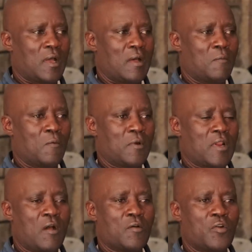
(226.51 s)
I'm
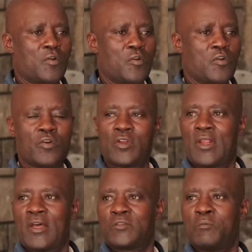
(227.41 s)
now
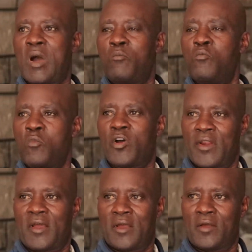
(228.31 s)
known as Babu
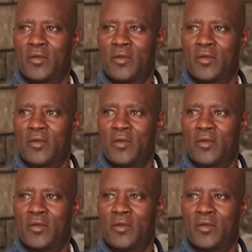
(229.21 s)
Mona.